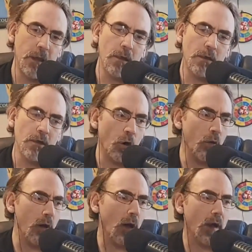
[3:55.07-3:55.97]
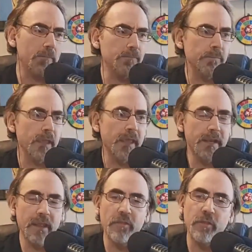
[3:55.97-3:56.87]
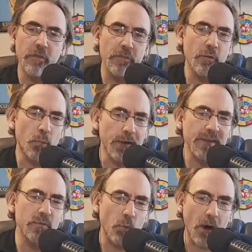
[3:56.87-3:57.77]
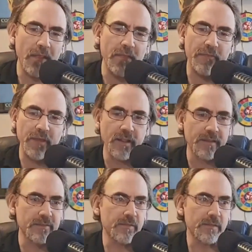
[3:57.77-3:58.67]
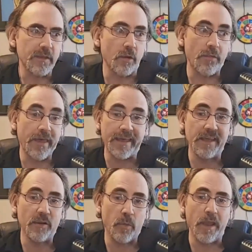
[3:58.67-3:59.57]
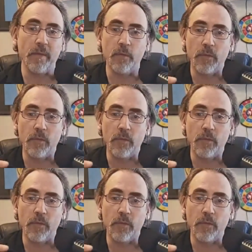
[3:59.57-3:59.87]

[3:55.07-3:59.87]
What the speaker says: You know, and again, the reason why they feel like, you know, they can get away with the